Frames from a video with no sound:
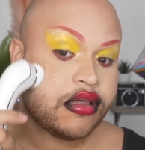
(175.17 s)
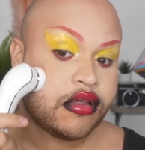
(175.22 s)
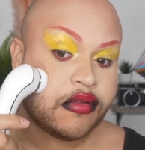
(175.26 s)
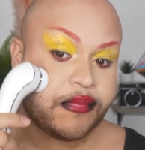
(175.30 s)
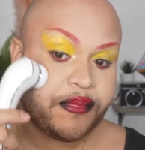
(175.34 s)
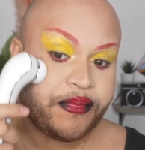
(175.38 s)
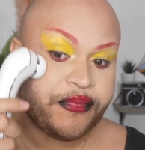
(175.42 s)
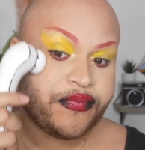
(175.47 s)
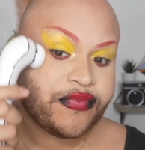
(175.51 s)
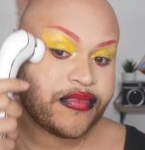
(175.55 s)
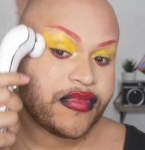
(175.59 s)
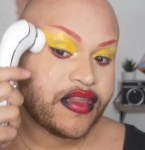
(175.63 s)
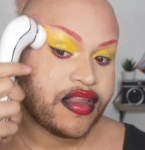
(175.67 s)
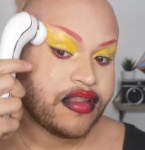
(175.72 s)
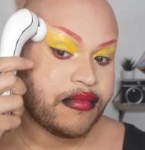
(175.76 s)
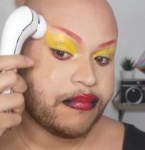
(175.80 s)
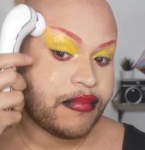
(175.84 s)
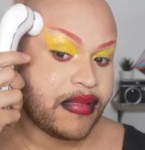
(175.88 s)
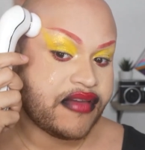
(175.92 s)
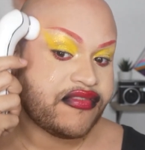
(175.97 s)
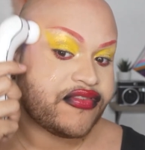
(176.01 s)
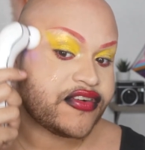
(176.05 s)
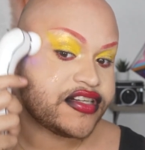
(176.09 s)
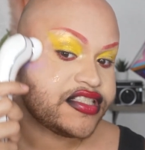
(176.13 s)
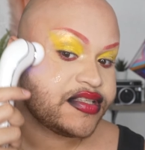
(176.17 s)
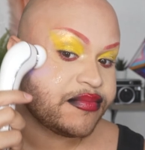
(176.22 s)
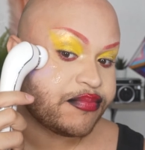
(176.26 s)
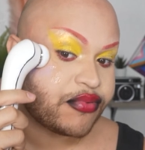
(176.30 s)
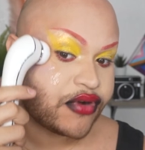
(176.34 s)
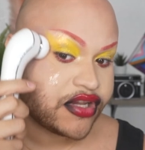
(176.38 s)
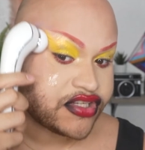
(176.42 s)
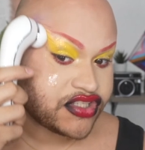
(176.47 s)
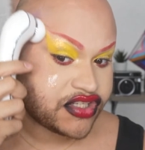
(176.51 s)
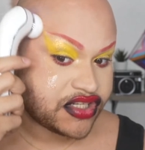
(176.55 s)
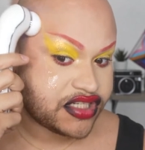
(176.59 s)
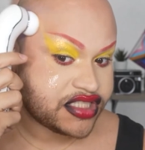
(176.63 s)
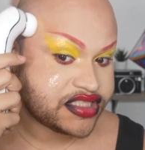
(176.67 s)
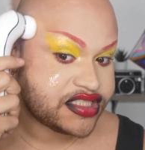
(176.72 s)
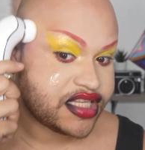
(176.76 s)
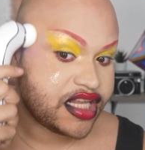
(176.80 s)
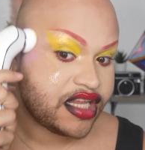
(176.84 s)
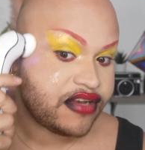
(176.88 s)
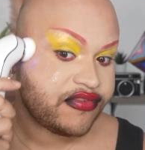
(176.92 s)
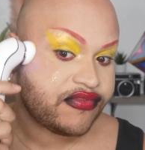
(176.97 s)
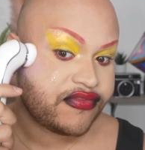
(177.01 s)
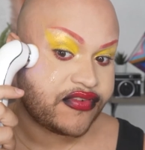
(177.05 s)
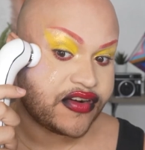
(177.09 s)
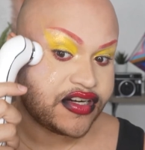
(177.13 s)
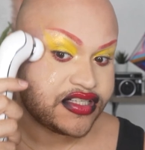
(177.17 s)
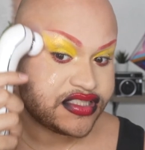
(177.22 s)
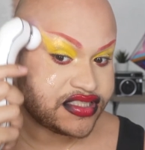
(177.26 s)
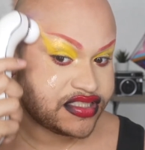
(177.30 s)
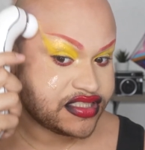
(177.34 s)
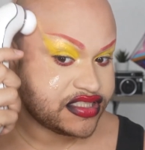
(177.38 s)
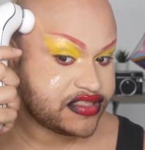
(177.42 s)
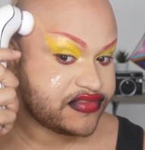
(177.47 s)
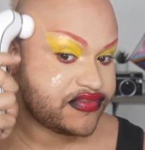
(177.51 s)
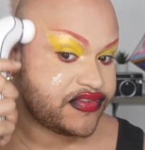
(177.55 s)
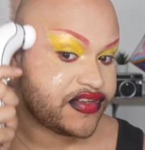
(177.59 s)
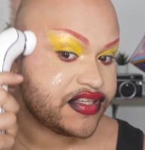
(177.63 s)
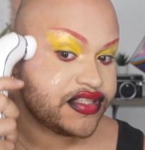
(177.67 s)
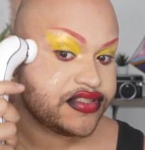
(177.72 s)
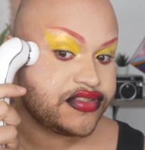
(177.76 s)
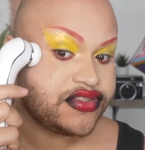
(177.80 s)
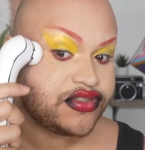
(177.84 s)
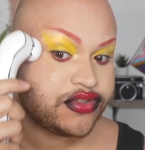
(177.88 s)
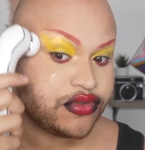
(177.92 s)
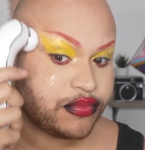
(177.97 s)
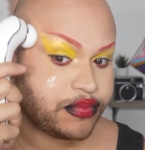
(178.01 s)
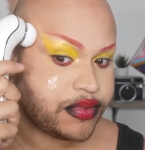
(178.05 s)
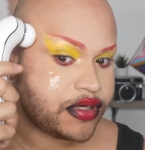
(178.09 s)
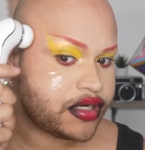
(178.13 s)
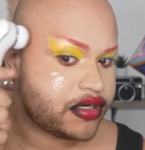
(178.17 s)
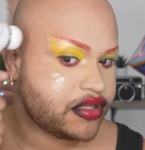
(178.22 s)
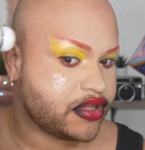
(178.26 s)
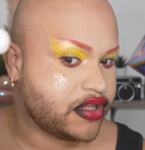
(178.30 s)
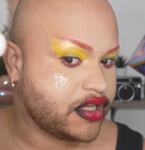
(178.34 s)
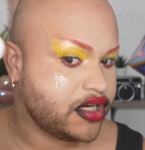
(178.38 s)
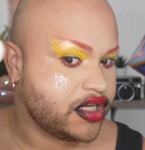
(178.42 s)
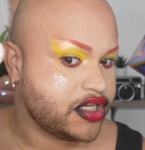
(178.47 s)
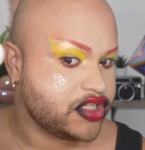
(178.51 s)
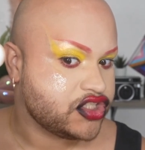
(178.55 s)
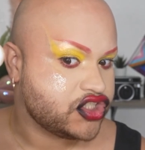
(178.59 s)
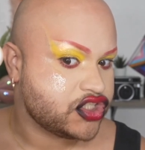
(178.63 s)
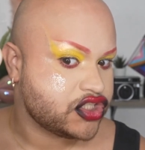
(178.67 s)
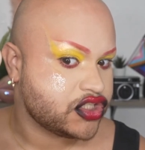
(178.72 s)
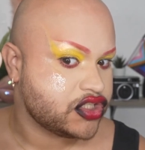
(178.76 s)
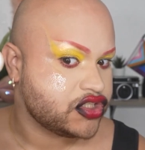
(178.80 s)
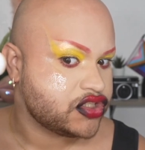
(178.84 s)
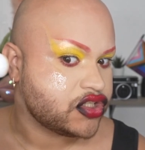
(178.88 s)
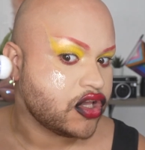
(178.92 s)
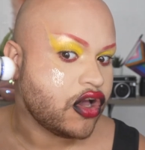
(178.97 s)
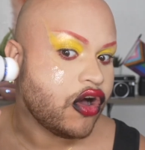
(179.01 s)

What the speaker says: it. My first impression is that first this feels super delicious.